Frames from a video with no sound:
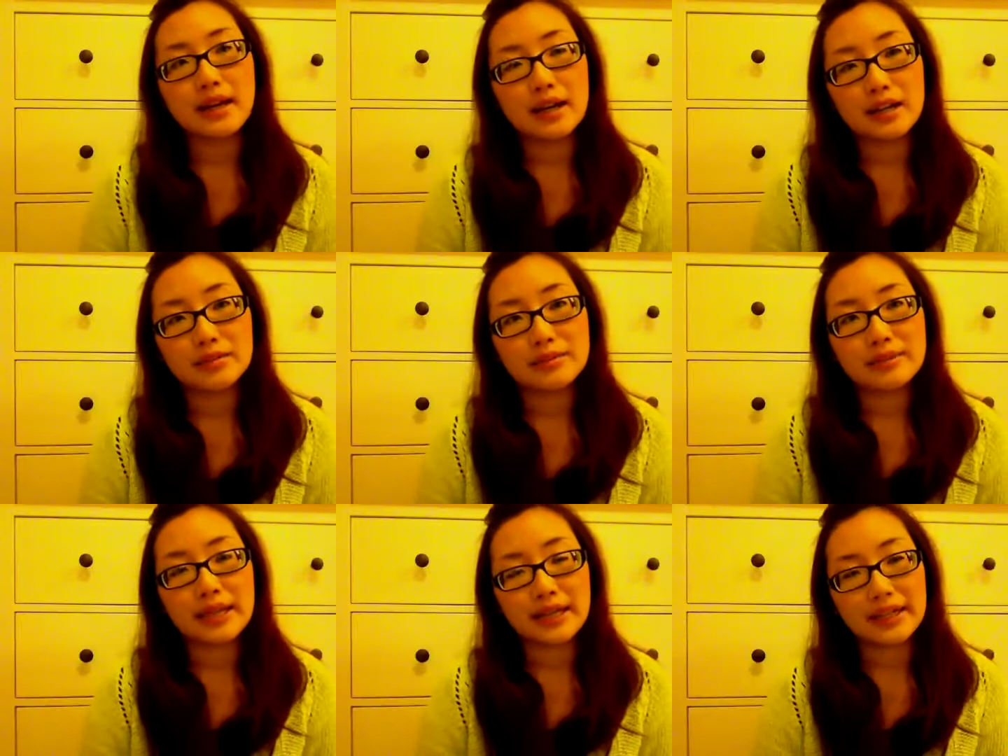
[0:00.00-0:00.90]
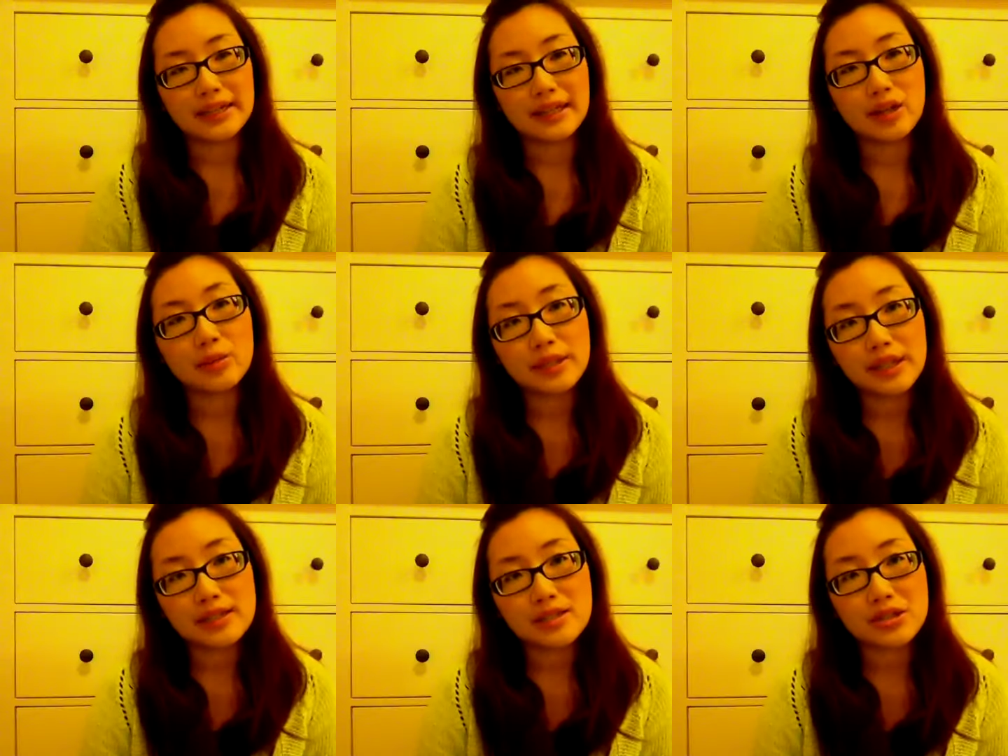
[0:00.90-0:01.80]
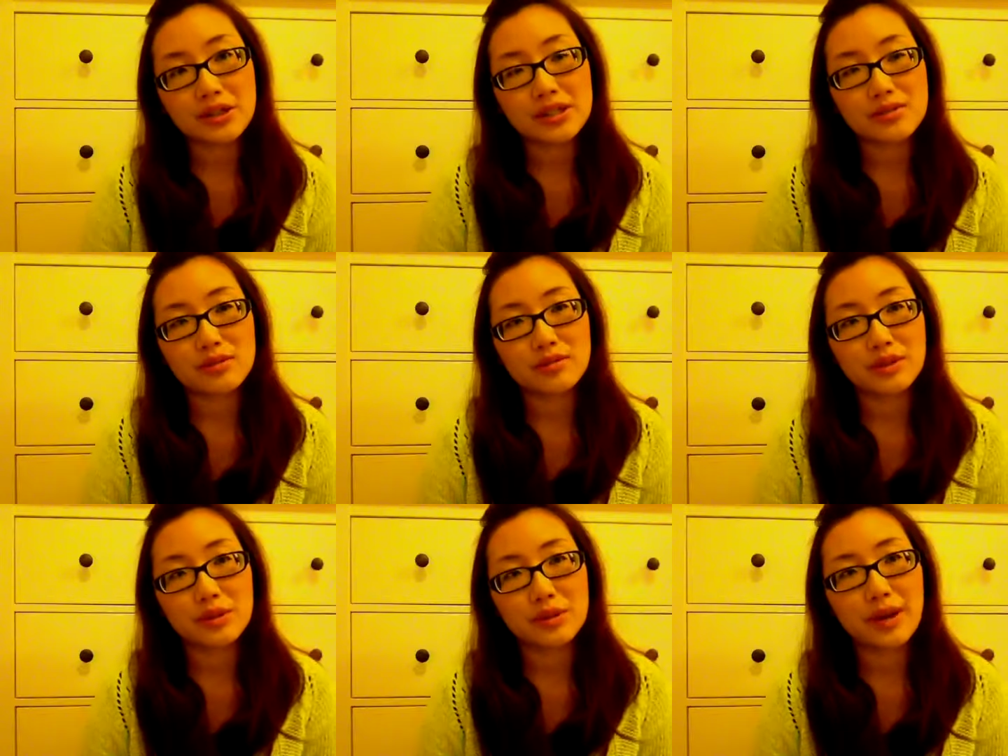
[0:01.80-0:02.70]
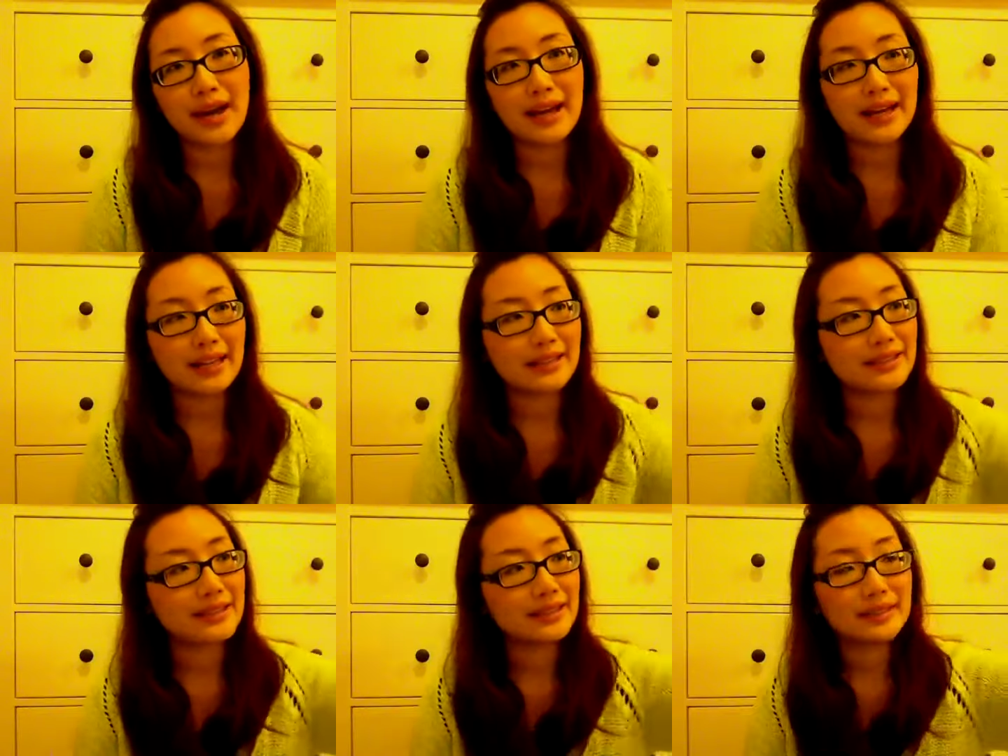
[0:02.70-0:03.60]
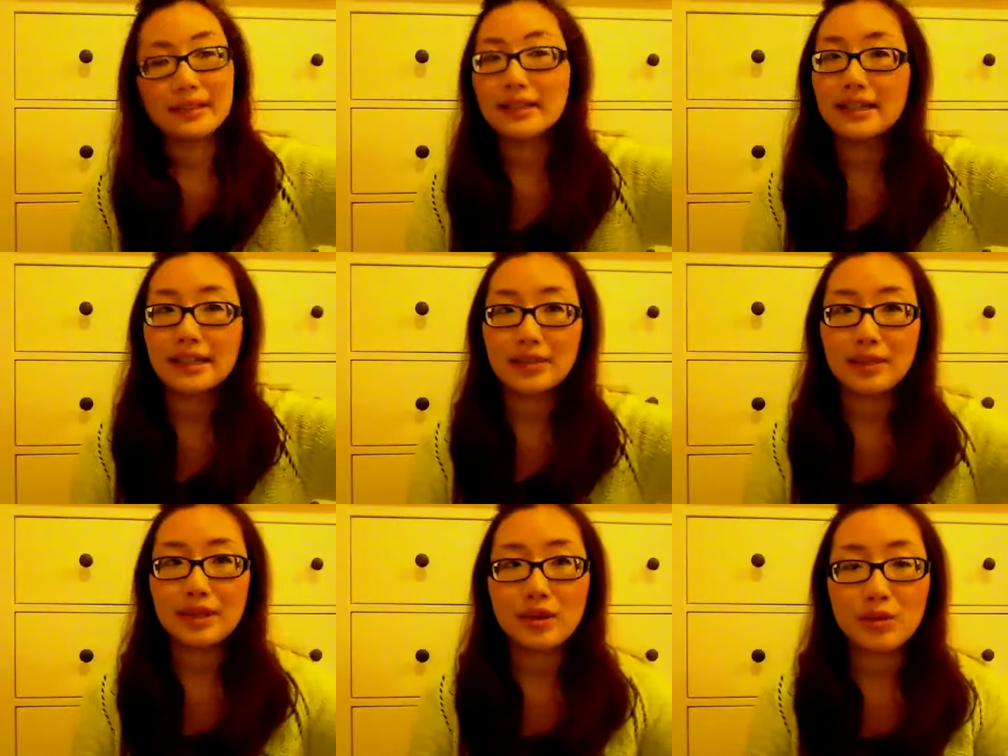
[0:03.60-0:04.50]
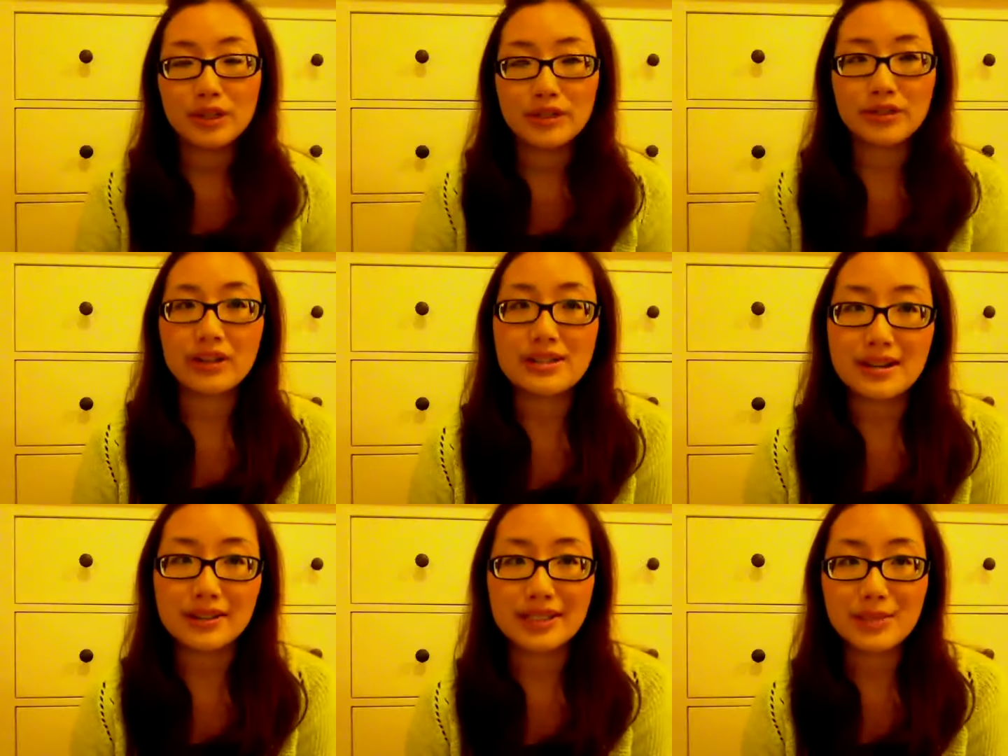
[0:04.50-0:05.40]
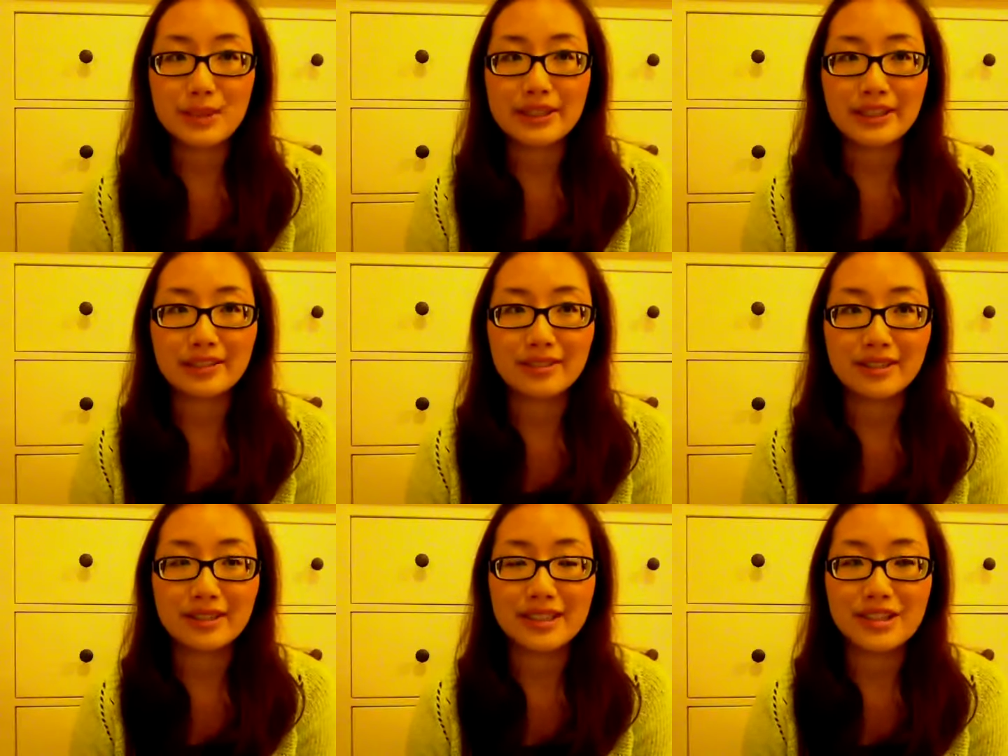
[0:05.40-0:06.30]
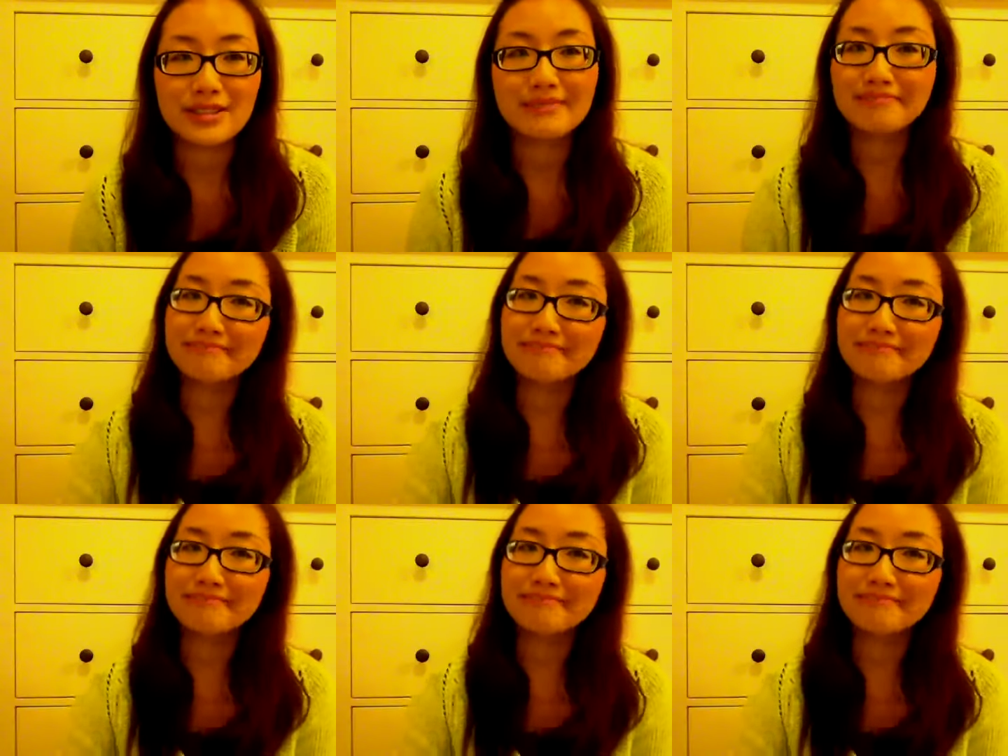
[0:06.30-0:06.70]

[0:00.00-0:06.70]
And I hope you guys enjoyed this review, and let me know what your thoughts are on this particular foundation.